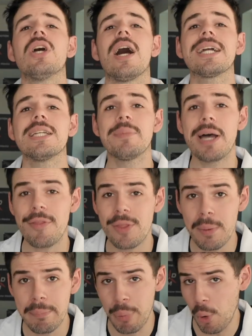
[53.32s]
talking about
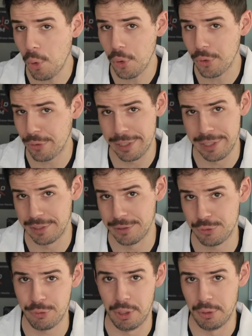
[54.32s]
the
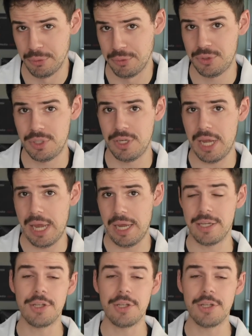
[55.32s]
boring drones today.